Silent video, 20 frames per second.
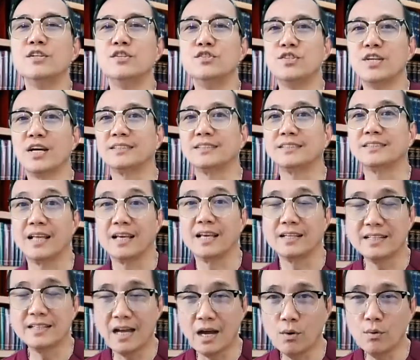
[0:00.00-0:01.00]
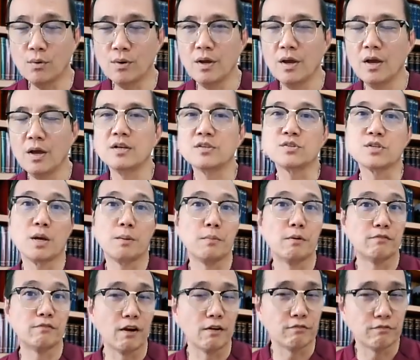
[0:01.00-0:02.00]
just like now, some
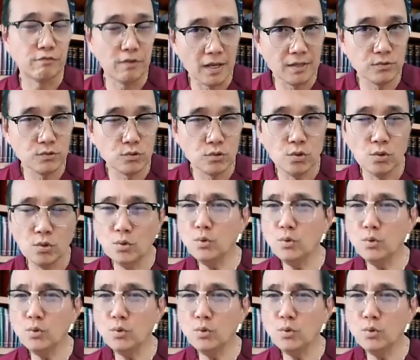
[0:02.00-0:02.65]
of our friends